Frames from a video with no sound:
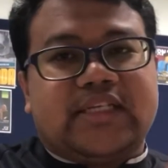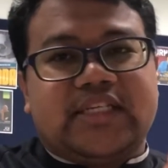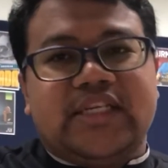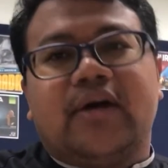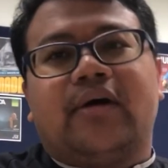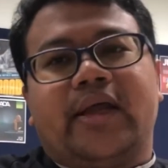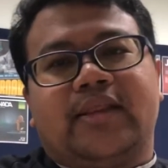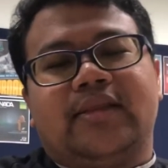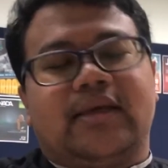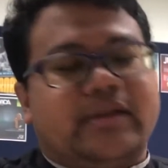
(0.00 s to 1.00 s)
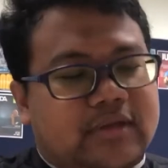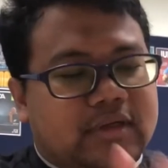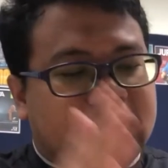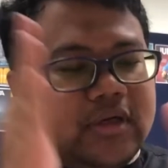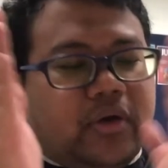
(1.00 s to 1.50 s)
er at the end,
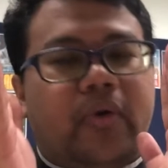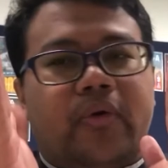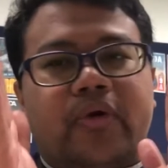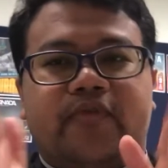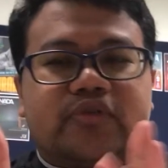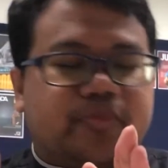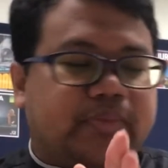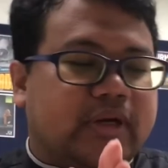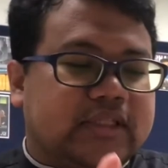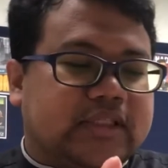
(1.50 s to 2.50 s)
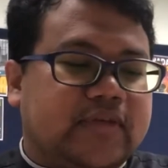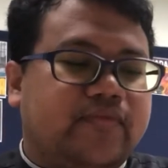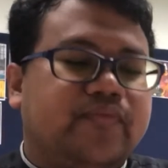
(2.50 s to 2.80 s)
or for superlative,